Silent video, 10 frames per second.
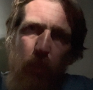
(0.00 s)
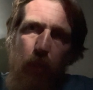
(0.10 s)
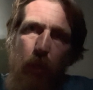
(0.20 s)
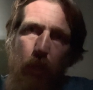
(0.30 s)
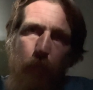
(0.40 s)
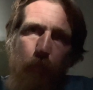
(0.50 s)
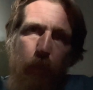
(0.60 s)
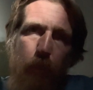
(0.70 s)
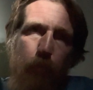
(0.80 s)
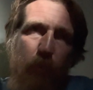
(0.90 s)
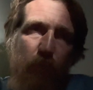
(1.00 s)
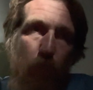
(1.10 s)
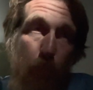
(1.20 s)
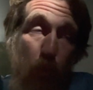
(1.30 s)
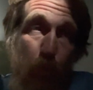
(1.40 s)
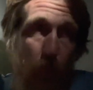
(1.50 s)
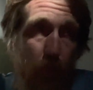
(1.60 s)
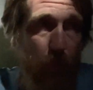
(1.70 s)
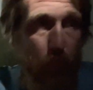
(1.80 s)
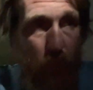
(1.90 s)
But for the most
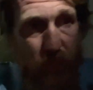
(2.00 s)
part, the rain